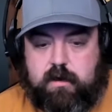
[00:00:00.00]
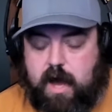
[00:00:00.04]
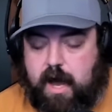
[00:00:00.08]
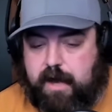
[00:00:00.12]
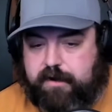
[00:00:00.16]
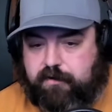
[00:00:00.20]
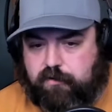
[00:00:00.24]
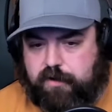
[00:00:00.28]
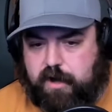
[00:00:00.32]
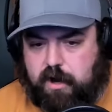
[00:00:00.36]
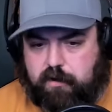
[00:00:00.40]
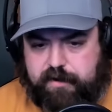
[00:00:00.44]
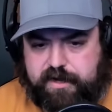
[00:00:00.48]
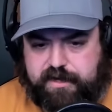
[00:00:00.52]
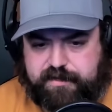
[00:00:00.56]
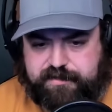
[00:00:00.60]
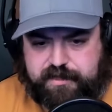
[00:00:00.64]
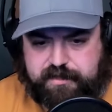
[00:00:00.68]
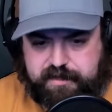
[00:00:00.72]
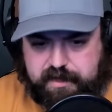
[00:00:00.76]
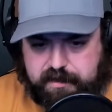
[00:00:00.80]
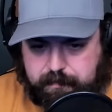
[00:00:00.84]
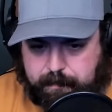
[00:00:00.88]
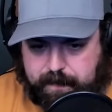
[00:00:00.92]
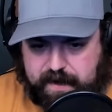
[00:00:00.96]
I don't know. Is
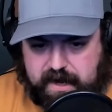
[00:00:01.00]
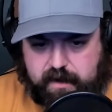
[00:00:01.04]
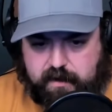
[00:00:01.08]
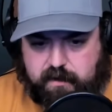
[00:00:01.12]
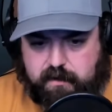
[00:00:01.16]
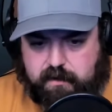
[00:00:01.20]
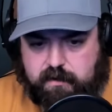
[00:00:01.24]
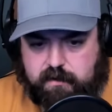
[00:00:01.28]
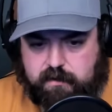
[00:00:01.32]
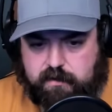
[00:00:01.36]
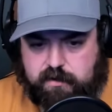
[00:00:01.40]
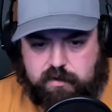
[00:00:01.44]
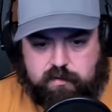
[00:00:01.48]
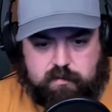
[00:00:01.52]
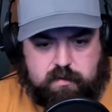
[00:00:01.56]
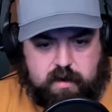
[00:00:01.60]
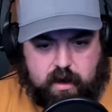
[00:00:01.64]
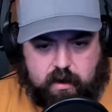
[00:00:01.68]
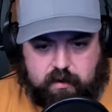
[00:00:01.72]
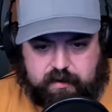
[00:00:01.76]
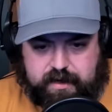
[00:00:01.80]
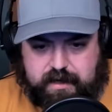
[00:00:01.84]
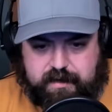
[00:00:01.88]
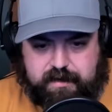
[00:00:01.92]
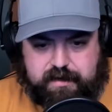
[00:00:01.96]
it a debate? You
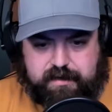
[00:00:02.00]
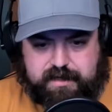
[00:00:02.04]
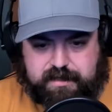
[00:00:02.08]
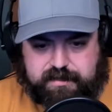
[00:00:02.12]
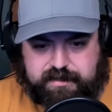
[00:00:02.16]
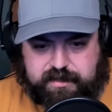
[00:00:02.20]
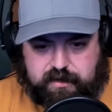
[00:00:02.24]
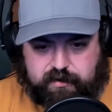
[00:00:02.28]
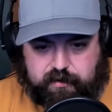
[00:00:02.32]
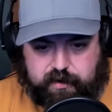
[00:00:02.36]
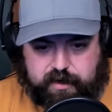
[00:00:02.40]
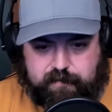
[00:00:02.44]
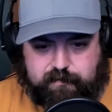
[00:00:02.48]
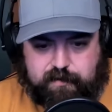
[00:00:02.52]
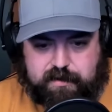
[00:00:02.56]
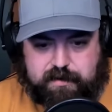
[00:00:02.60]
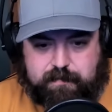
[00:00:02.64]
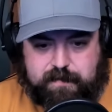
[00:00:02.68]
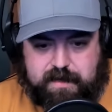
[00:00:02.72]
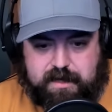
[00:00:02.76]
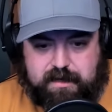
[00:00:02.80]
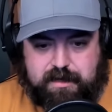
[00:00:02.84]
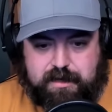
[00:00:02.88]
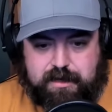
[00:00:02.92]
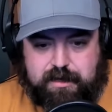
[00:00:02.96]
called it and disagreed with
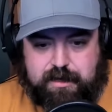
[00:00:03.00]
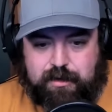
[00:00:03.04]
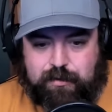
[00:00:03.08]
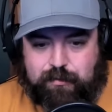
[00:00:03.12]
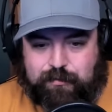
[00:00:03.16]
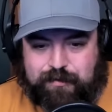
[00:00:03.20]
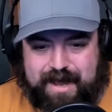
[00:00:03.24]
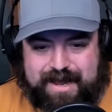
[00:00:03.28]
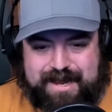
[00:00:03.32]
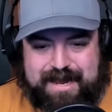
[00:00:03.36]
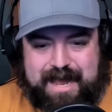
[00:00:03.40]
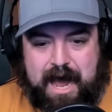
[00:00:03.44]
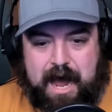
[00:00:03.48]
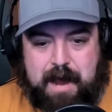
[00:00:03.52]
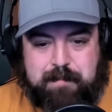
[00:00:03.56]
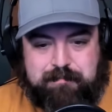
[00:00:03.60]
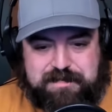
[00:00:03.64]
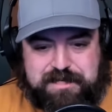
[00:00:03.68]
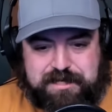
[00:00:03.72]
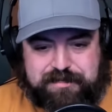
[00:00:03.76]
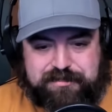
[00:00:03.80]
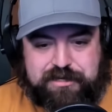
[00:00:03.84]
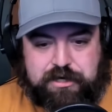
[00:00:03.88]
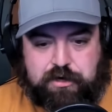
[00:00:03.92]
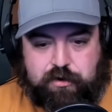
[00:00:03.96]
me, right? I'm
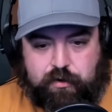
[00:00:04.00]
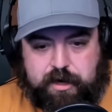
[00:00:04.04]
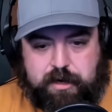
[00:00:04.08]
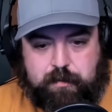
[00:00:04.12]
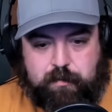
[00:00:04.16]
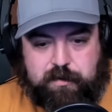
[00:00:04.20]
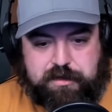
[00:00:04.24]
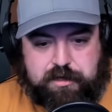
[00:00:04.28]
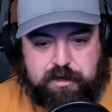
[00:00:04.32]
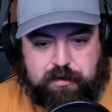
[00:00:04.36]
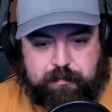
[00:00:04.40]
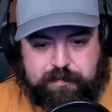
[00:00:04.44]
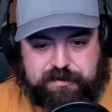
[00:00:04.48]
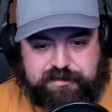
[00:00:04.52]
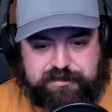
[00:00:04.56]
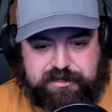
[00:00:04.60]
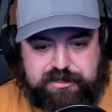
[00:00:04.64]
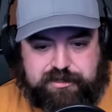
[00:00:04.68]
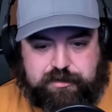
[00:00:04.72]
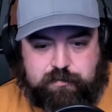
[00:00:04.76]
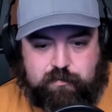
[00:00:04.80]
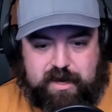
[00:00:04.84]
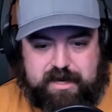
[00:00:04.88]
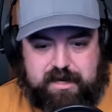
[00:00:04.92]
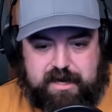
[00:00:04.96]
disagreeing with your
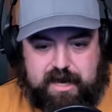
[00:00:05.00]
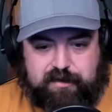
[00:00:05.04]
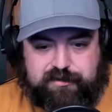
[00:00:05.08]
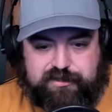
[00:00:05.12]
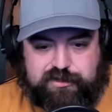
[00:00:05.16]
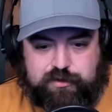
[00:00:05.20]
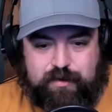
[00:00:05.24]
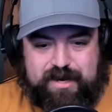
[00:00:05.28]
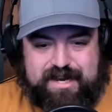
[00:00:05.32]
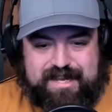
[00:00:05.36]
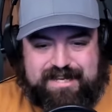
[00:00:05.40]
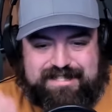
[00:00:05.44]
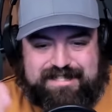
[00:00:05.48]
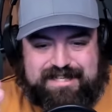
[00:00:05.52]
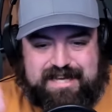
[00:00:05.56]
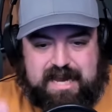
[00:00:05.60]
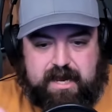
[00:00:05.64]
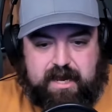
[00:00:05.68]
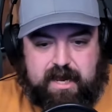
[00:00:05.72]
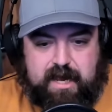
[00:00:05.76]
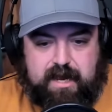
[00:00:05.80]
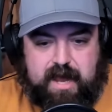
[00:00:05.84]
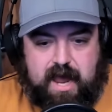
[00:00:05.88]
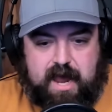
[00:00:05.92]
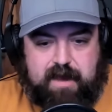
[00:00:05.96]
position right now. So it's
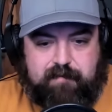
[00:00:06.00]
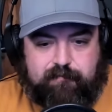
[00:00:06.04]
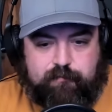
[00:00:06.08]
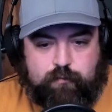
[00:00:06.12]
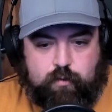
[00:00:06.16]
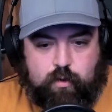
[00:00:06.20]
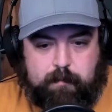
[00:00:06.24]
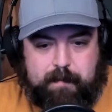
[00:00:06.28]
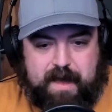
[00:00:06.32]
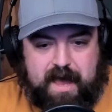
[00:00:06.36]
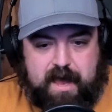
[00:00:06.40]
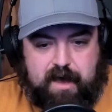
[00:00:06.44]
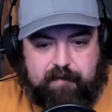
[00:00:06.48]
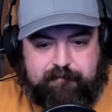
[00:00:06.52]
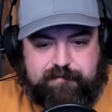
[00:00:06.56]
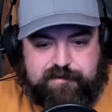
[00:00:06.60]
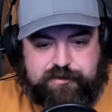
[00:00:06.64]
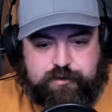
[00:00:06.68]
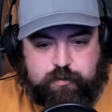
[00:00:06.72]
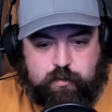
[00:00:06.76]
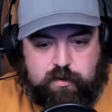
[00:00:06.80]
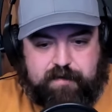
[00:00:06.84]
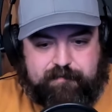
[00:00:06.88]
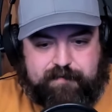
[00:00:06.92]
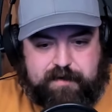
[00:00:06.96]
taking a format of
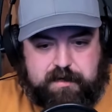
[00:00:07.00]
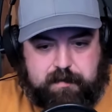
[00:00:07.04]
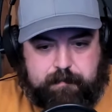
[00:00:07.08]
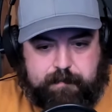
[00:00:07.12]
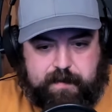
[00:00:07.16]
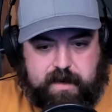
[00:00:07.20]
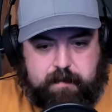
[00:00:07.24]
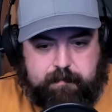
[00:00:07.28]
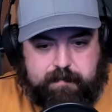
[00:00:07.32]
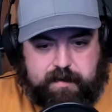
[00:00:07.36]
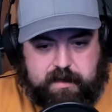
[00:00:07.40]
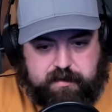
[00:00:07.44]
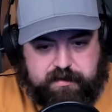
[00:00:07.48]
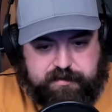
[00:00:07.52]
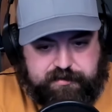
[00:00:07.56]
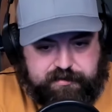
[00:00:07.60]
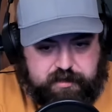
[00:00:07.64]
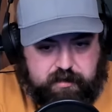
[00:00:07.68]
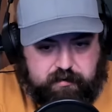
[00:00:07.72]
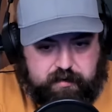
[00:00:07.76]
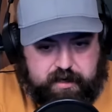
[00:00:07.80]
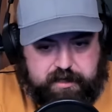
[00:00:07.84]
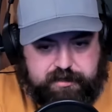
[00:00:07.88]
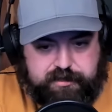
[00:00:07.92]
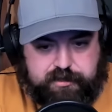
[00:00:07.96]
sort of a debate because
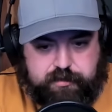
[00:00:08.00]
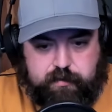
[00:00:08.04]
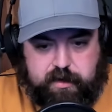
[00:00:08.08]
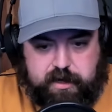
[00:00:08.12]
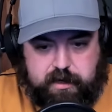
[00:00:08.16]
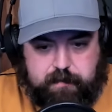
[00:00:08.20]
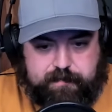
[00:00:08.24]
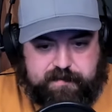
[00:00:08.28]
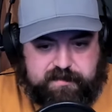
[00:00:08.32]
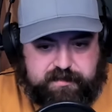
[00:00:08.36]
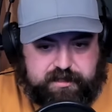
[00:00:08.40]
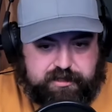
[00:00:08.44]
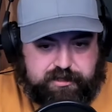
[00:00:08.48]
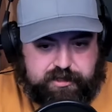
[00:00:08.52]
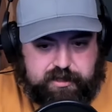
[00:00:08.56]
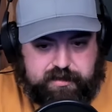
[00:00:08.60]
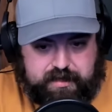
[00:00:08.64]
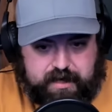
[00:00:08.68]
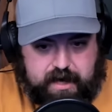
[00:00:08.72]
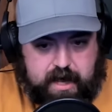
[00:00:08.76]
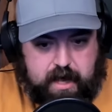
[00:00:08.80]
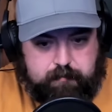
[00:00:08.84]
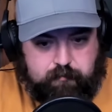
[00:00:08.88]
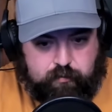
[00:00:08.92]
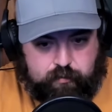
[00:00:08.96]
you're issuing a position
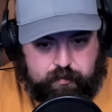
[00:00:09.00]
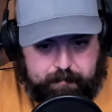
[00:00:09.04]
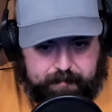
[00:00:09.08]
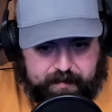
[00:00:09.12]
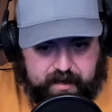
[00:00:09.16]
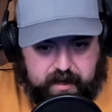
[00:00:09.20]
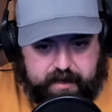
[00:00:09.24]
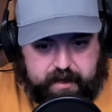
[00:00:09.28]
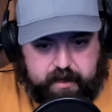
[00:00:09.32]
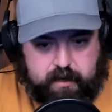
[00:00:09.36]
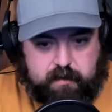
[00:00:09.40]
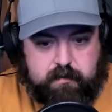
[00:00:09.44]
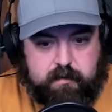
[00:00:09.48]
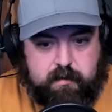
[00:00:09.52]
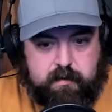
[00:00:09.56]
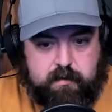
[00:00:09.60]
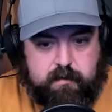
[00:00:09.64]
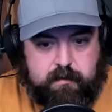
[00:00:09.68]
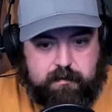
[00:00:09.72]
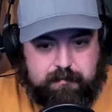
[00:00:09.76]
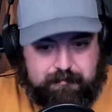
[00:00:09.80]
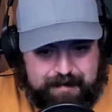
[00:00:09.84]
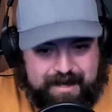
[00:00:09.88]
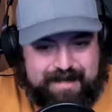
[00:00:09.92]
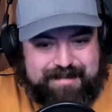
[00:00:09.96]
that I'm rebutting,
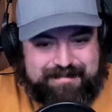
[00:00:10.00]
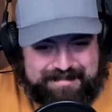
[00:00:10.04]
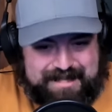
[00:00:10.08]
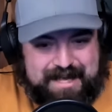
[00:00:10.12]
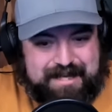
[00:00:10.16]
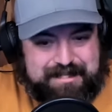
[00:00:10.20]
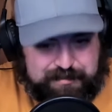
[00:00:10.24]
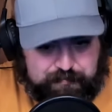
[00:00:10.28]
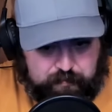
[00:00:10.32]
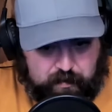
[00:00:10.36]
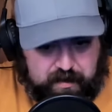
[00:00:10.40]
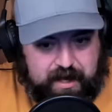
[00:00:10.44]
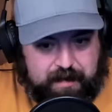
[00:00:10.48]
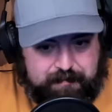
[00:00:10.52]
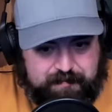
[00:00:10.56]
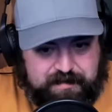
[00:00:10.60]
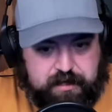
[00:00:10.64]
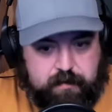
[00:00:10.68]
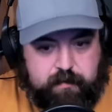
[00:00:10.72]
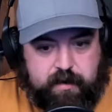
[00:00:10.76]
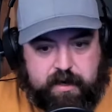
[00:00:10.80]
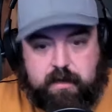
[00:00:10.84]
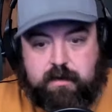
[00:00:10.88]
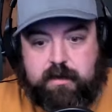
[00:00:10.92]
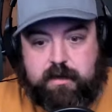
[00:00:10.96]
right? That's what I'm
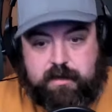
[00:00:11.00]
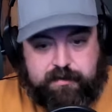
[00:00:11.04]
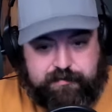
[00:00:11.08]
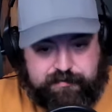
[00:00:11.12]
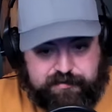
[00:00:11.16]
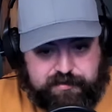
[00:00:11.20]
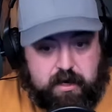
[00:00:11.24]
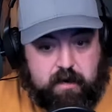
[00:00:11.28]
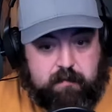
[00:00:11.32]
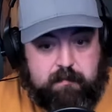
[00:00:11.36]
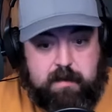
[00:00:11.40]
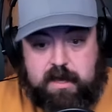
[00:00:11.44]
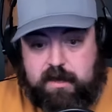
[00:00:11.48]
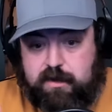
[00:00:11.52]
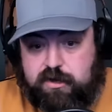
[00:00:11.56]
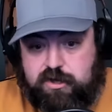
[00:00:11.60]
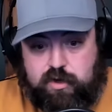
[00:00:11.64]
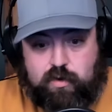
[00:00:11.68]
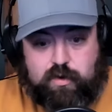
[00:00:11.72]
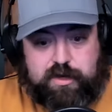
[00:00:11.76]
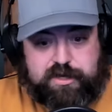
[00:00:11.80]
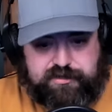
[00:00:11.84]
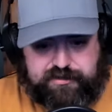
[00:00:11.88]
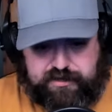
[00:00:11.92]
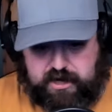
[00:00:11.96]
doing. So
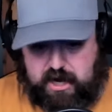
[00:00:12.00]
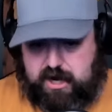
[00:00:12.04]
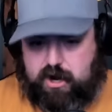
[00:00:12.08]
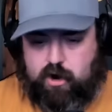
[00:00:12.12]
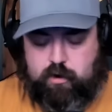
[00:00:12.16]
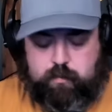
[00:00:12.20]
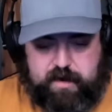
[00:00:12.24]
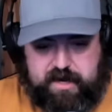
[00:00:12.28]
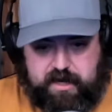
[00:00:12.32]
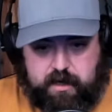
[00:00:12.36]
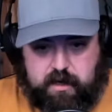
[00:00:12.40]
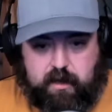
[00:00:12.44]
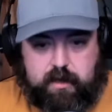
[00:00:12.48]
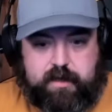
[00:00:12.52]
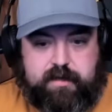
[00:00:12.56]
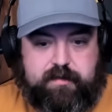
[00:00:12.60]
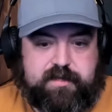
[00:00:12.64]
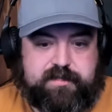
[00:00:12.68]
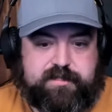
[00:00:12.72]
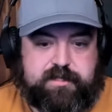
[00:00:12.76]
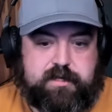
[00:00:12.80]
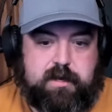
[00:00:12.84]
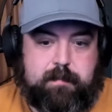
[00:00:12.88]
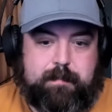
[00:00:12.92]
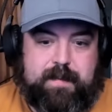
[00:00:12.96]
you could say, are we calling
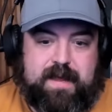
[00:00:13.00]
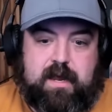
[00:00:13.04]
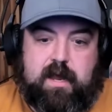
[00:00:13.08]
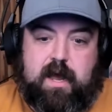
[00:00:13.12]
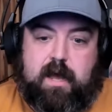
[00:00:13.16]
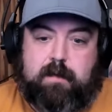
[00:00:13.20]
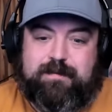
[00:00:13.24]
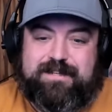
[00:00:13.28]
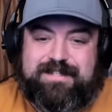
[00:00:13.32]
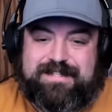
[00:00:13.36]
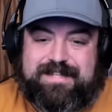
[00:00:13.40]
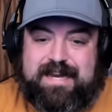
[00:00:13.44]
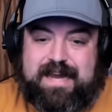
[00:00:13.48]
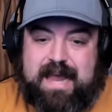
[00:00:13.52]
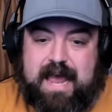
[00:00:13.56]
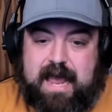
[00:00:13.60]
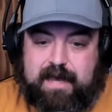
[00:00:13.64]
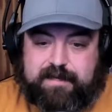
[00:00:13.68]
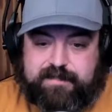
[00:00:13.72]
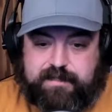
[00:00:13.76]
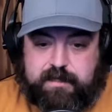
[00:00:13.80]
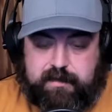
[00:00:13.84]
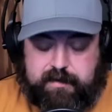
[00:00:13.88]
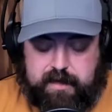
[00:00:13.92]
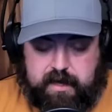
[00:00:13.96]
this a debate? I would say
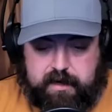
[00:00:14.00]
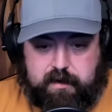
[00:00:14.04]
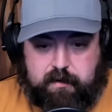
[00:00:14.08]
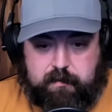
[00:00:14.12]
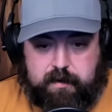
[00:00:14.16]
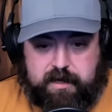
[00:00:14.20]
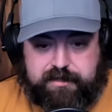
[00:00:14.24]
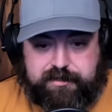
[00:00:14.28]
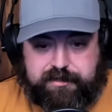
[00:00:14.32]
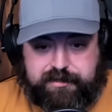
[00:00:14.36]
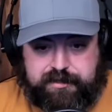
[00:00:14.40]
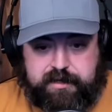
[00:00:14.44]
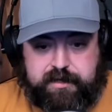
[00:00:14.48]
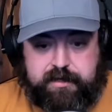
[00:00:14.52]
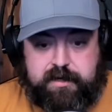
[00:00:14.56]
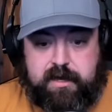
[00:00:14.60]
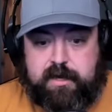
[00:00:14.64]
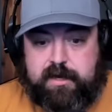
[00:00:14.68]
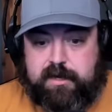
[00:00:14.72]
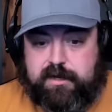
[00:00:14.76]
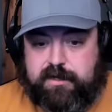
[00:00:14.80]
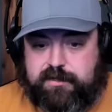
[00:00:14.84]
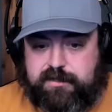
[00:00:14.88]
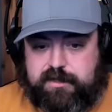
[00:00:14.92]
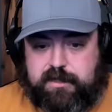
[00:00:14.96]
asking that question
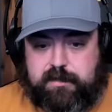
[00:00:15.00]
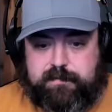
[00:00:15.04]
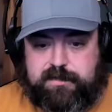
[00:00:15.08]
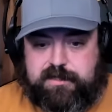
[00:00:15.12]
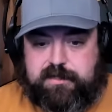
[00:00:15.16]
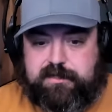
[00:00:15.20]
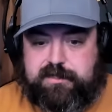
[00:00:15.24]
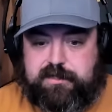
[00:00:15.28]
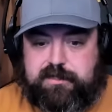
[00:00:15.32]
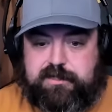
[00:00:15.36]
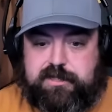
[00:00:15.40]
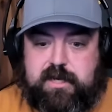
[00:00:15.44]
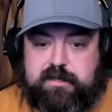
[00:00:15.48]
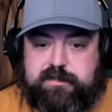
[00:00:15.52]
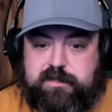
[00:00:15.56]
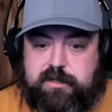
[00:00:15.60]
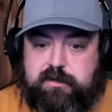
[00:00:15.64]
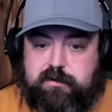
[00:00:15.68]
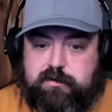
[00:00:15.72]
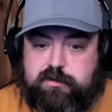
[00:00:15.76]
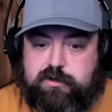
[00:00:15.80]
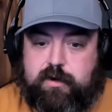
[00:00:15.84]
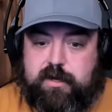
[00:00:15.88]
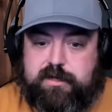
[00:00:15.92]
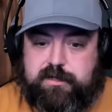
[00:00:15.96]
seems to suggest that
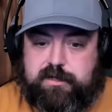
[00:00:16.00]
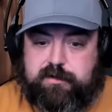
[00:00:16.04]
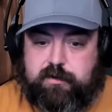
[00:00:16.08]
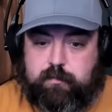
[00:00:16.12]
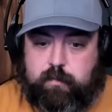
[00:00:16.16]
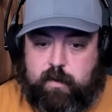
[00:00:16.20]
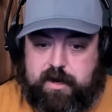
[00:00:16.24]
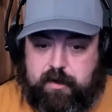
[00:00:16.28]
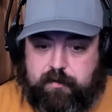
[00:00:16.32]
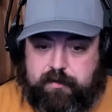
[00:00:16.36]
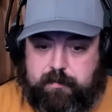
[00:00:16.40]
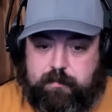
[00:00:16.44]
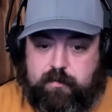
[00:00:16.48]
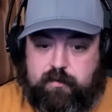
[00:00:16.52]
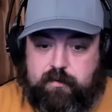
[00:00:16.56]
you're trying to derail the